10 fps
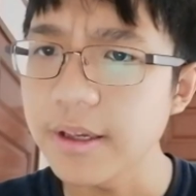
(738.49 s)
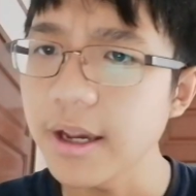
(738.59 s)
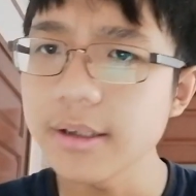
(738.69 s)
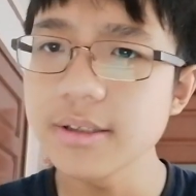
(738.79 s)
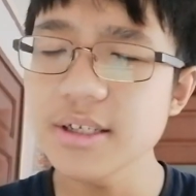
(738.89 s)

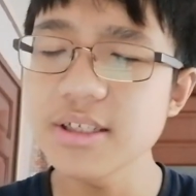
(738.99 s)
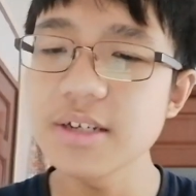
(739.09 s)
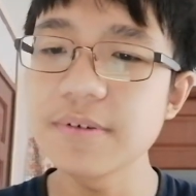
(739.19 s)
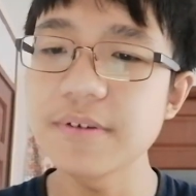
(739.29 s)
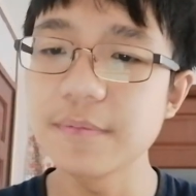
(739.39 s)
And in
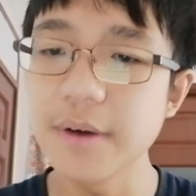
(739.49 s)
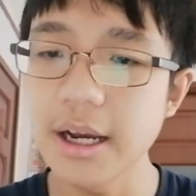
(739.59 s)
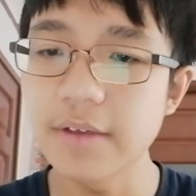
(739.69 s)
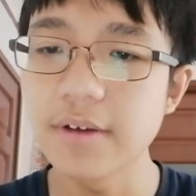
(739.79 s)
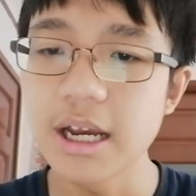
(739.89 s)

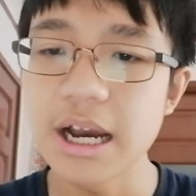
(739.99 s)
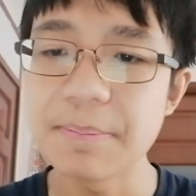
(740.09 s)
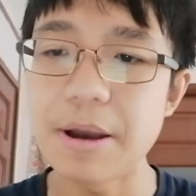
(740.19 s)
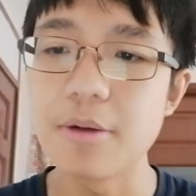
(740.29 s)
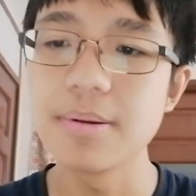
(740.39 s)
1655, a
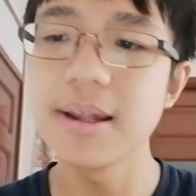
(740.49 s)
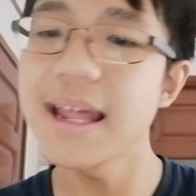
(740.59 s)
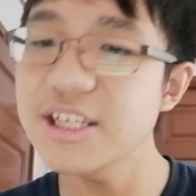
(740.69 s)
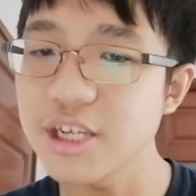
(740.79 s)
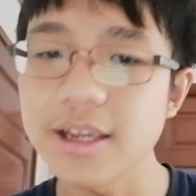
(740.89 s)

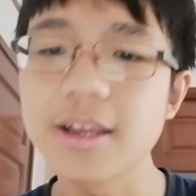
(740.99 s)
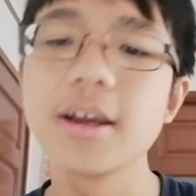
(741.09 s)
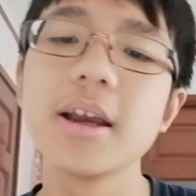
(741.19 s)
paraplegic